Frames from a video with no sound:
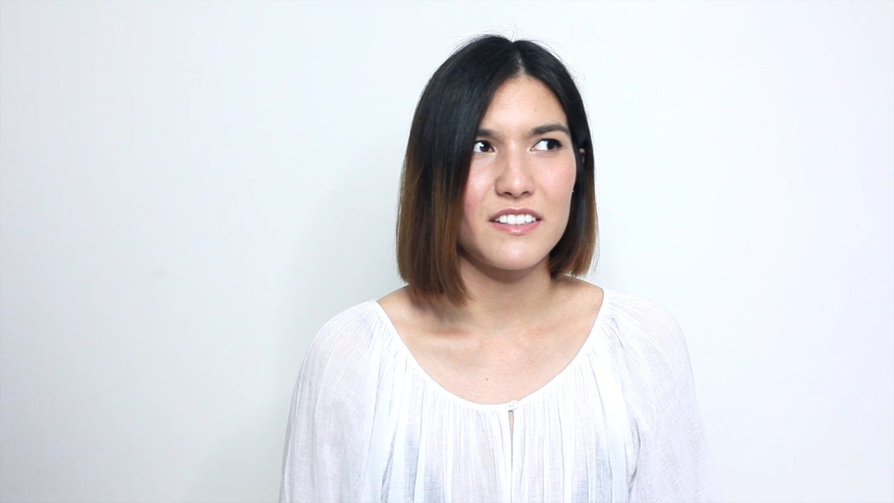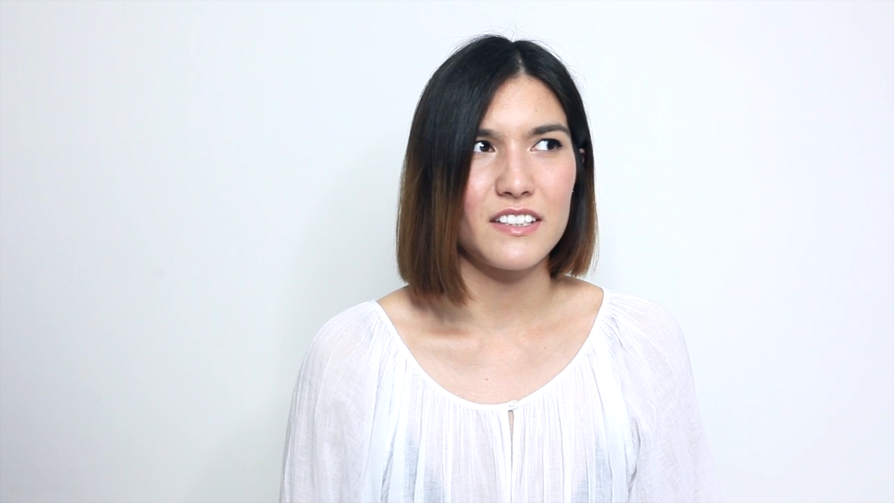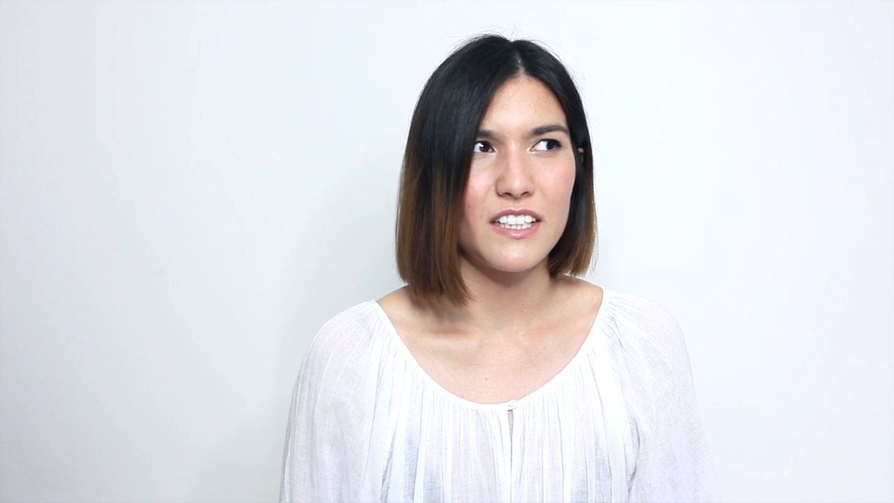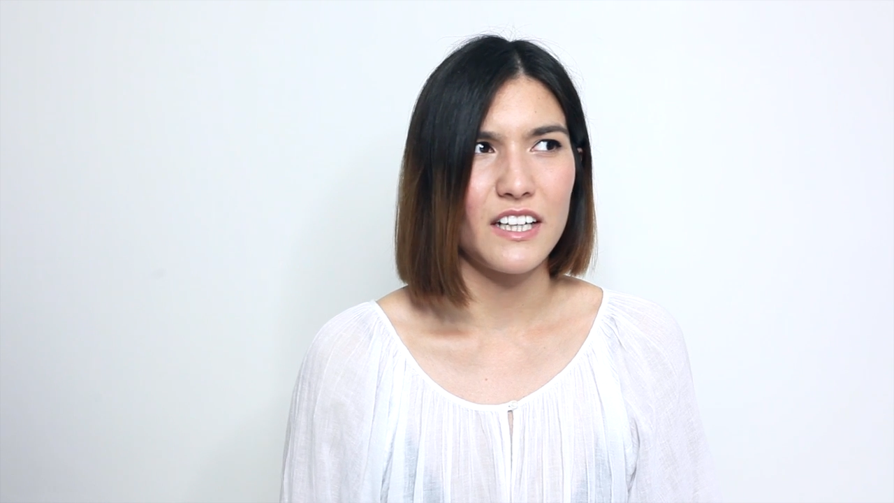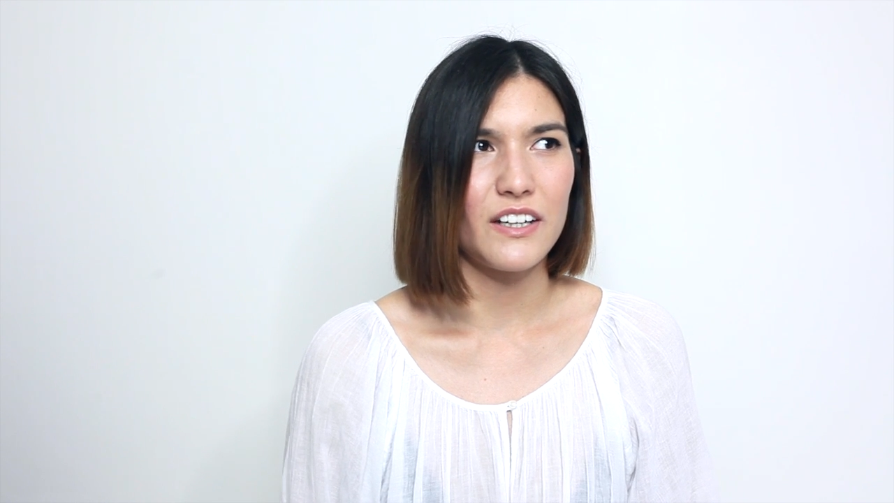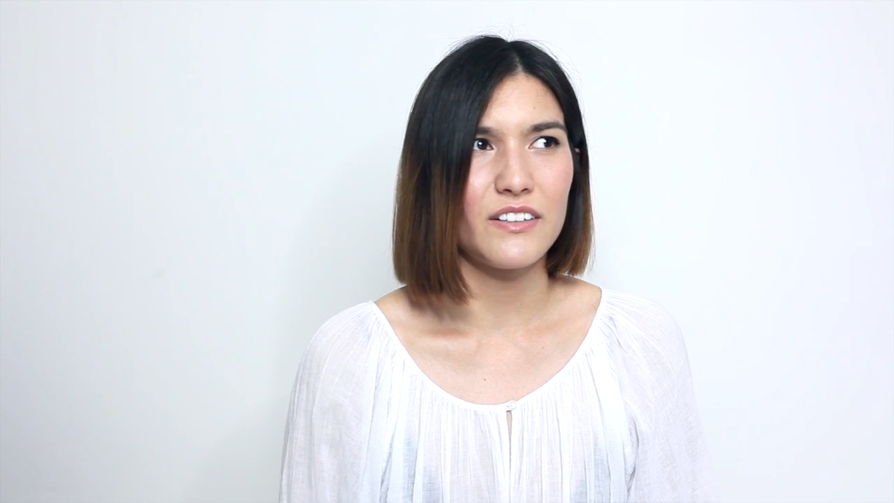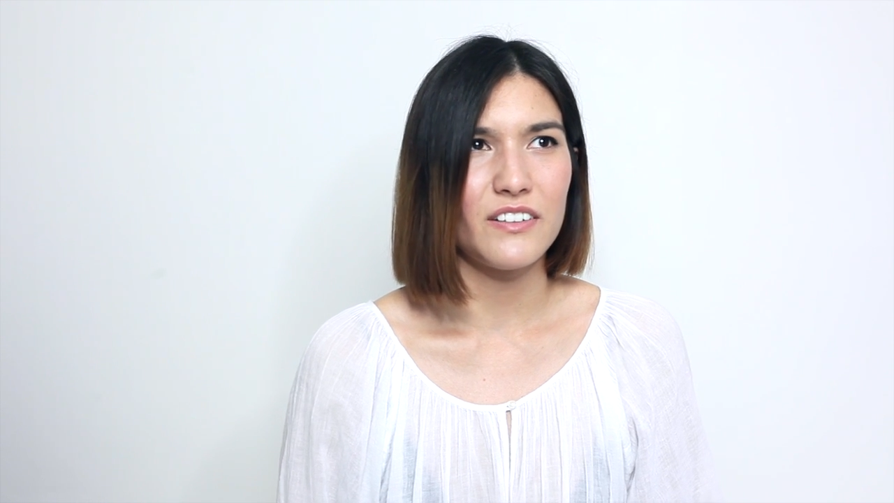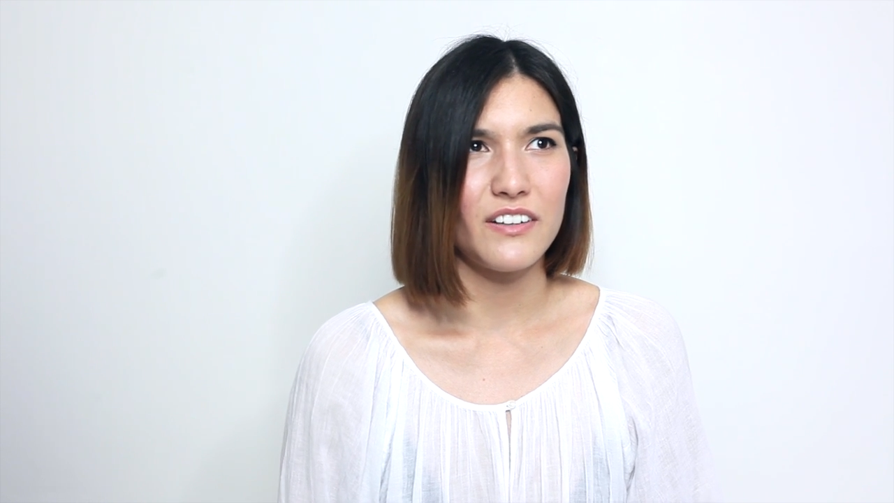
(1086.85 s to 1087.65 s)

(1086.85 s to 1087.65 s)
you know,